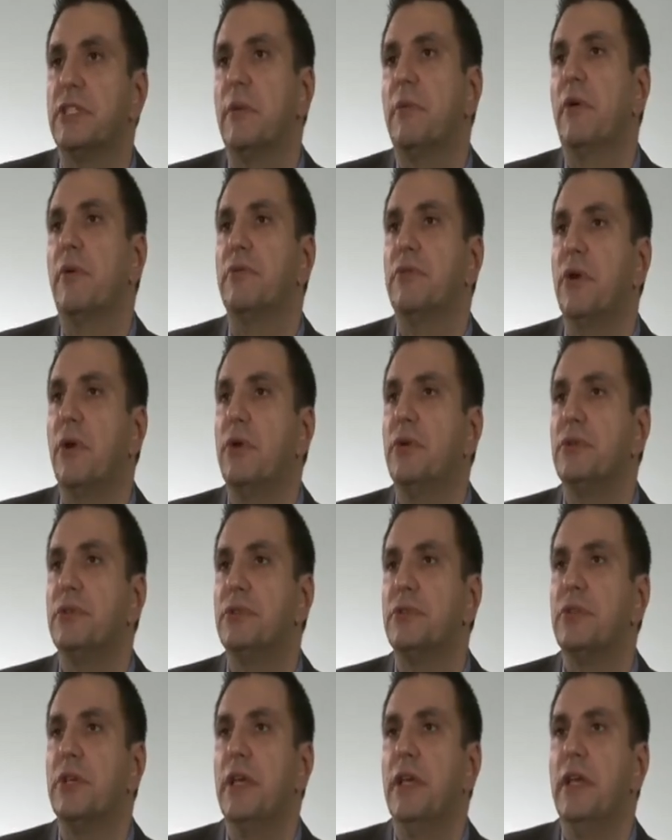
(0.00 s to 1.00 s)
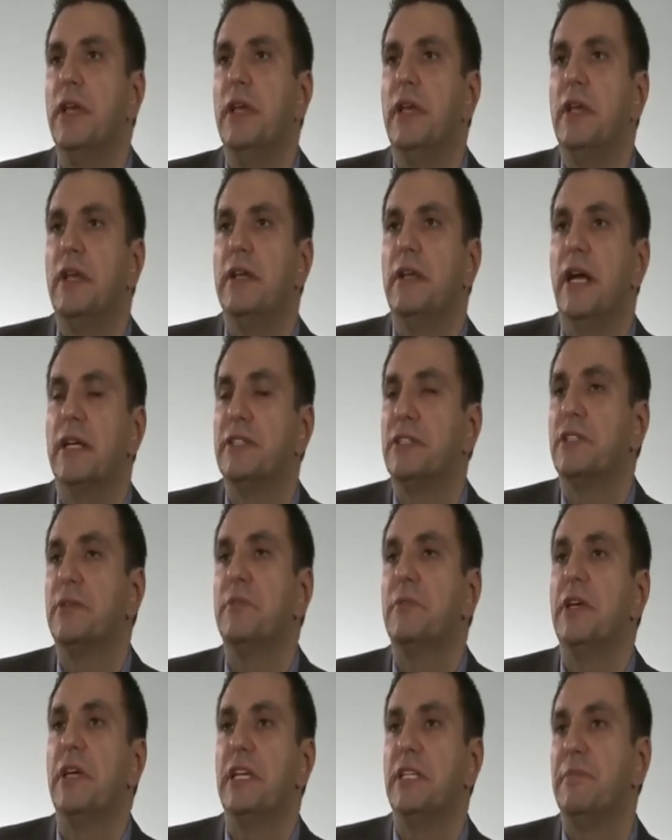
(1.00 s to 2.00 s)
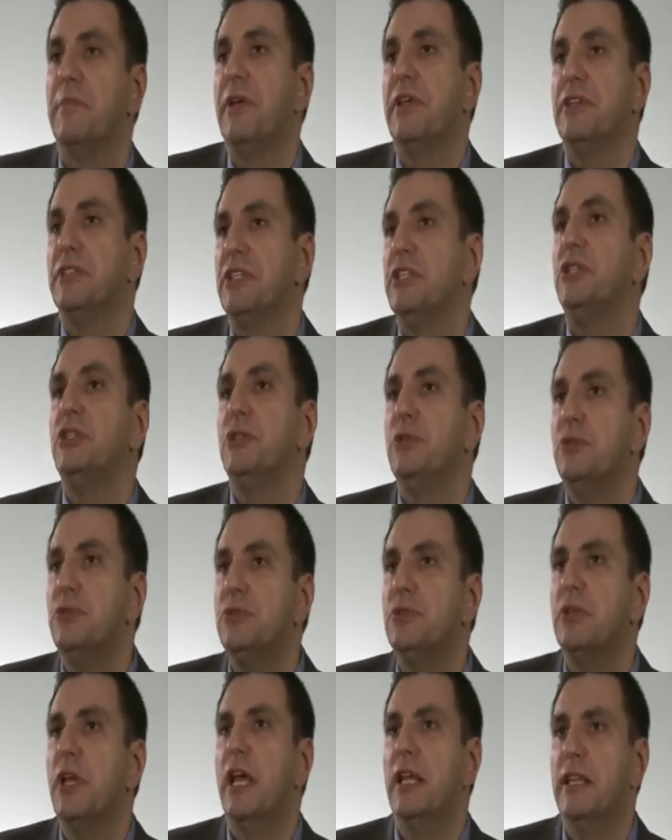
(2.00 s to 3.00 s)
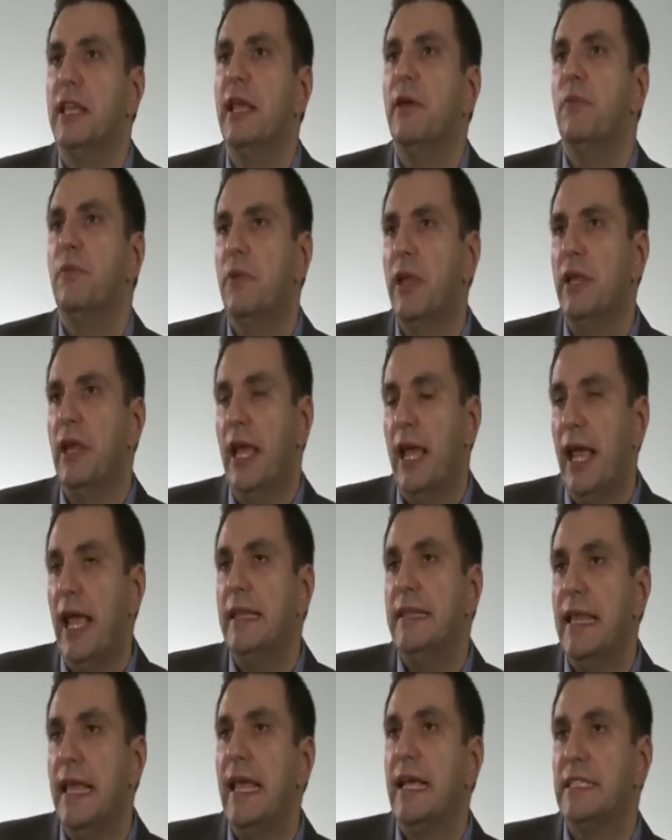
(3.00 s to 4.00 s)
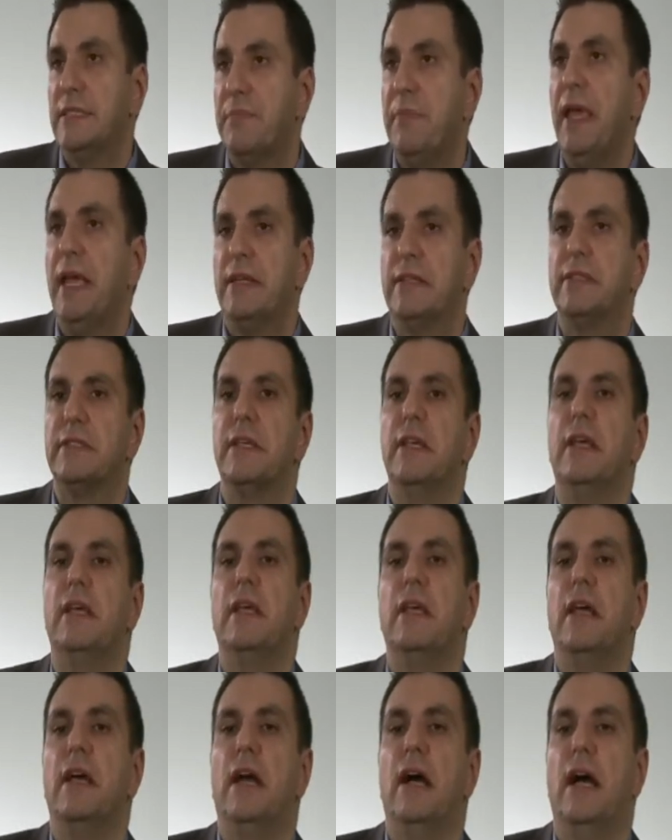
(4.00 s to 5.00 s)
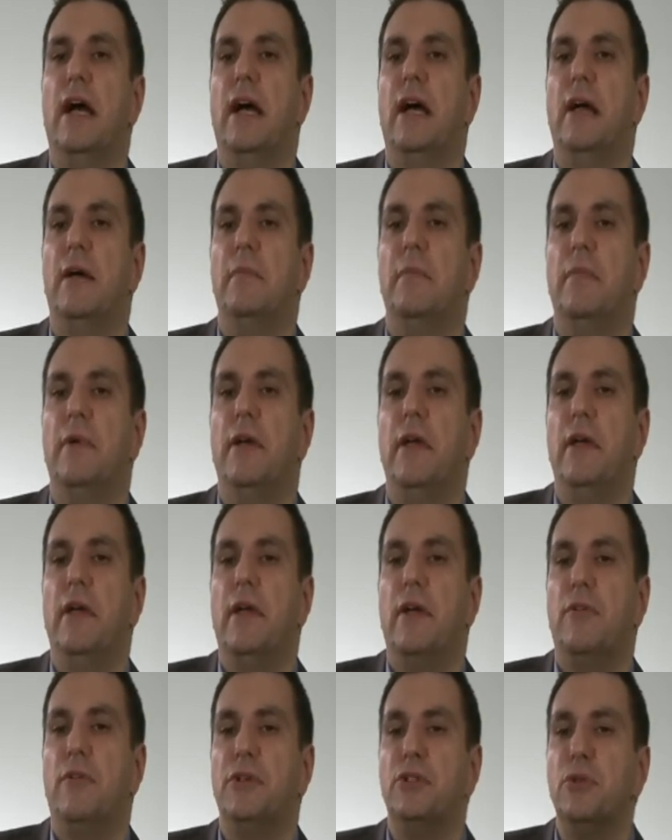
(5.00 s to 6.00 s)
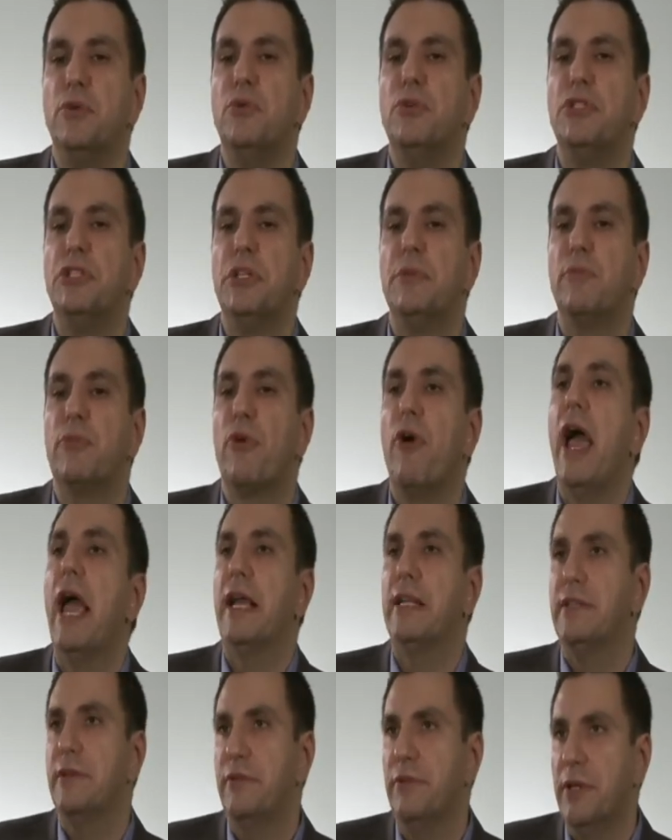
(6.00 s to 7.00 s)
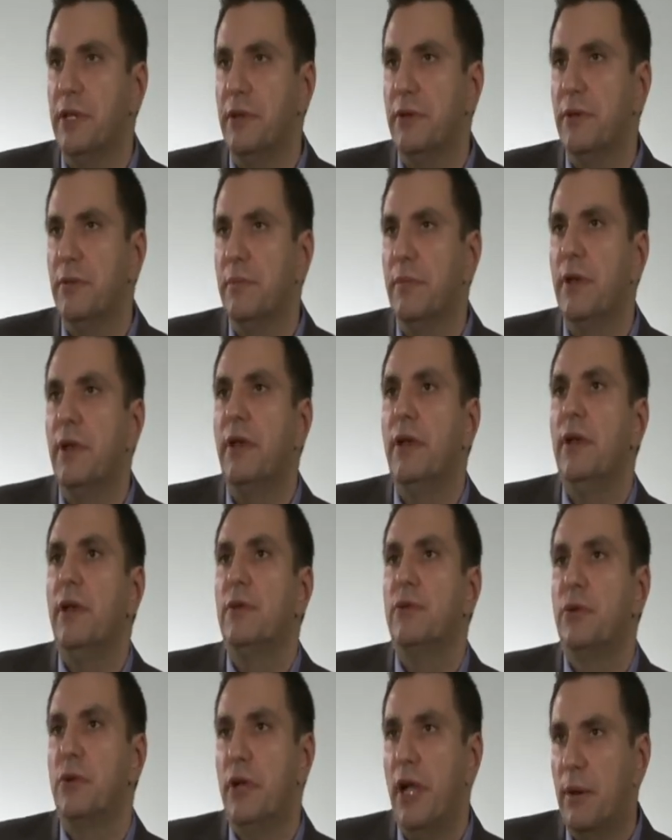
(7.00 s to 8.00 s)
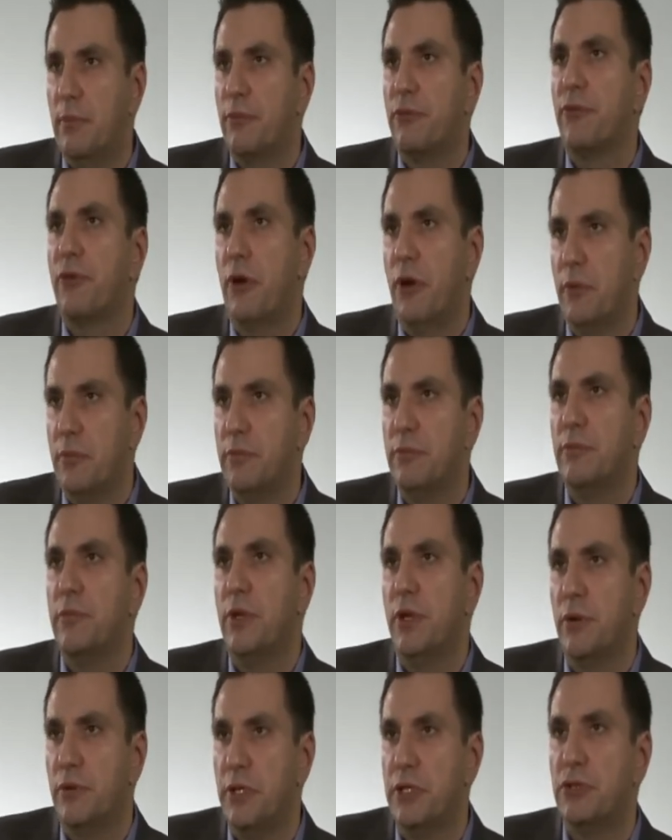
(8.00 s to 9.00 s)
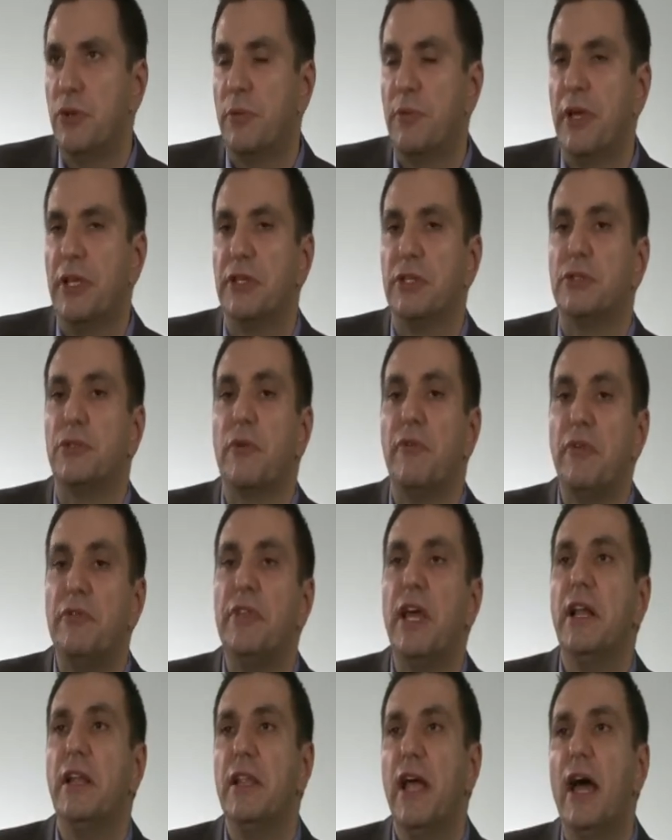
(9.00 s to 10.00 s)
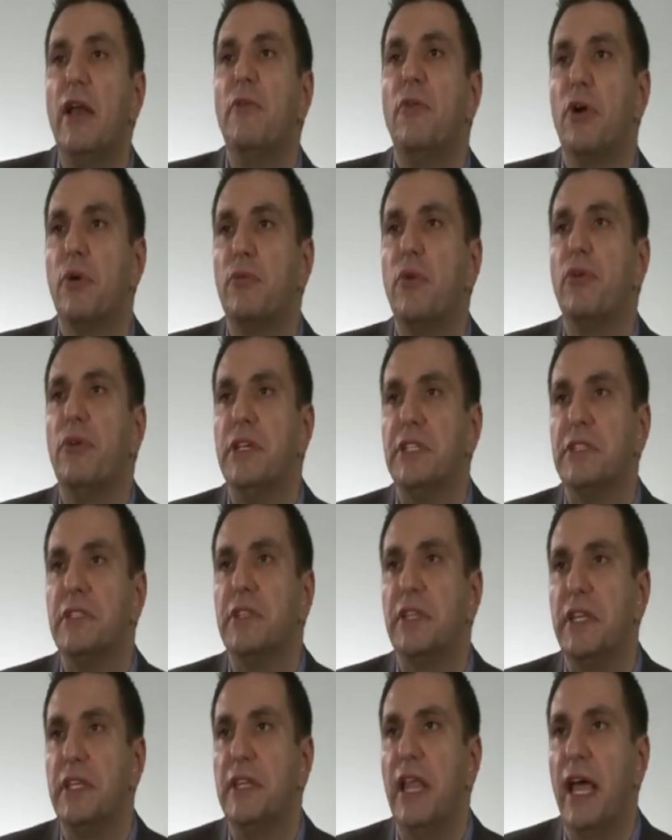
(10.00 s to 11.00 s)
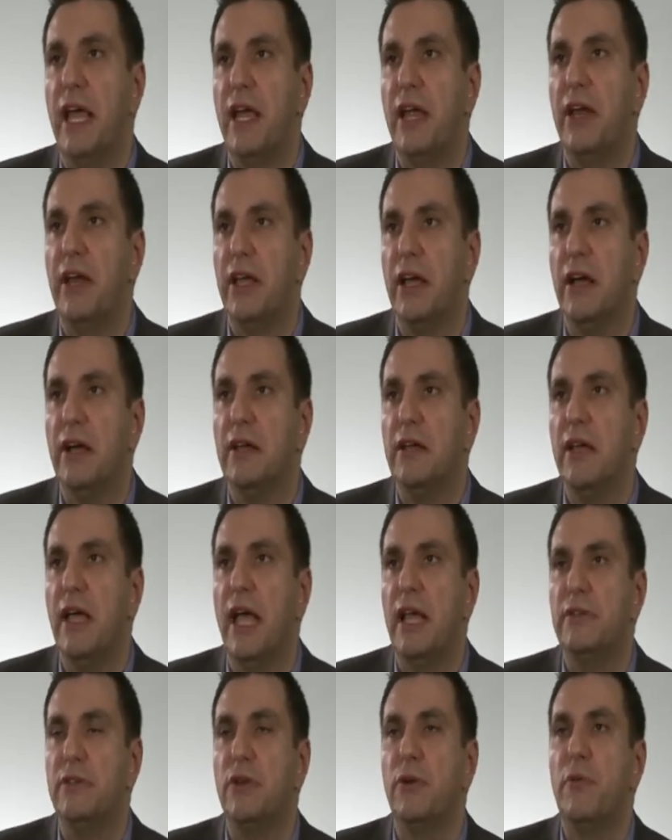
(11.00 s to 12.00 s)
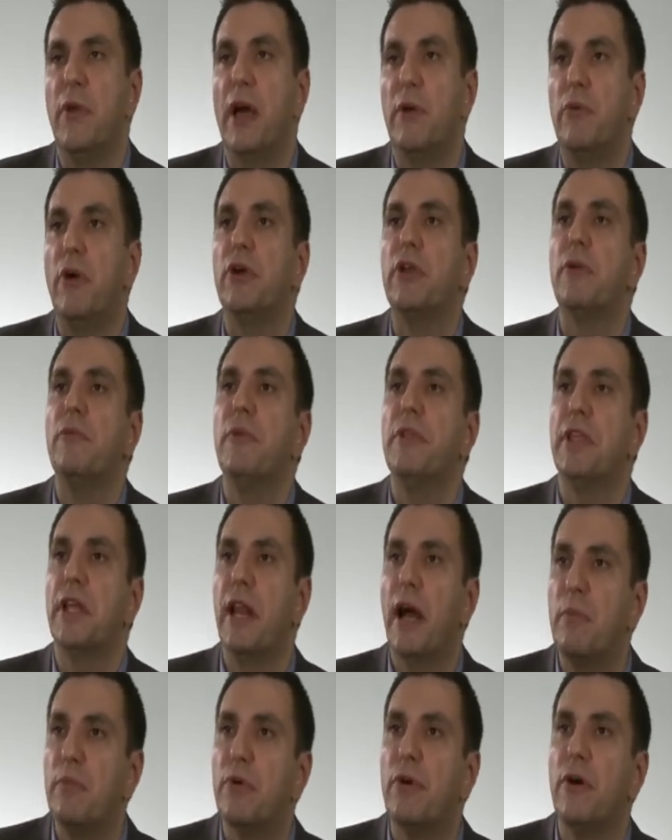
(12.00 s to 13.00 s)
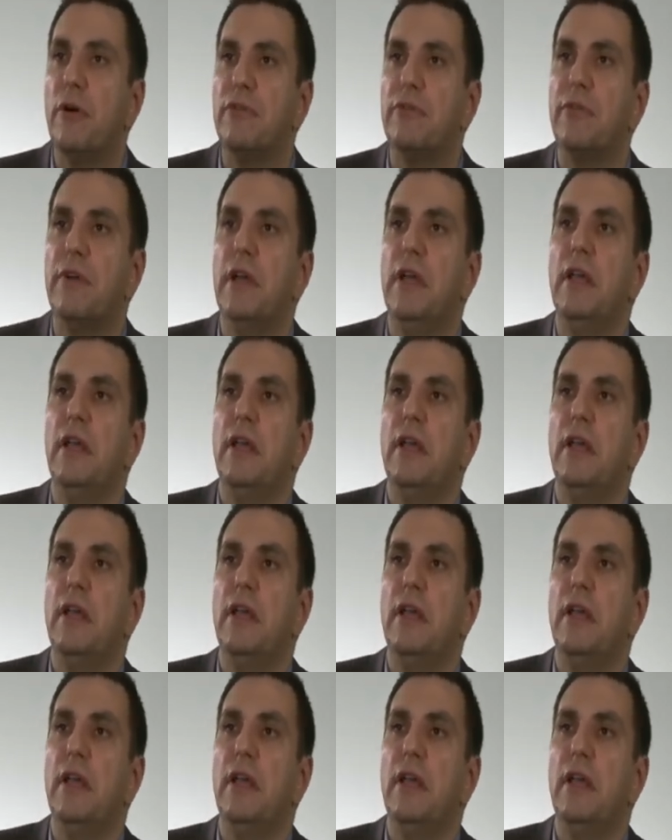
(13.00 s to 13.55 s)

some of those customer experience issues, and they expect resolution proactively to come from these operators. So we've done a lot of work more recently in that area, and we are working with a number of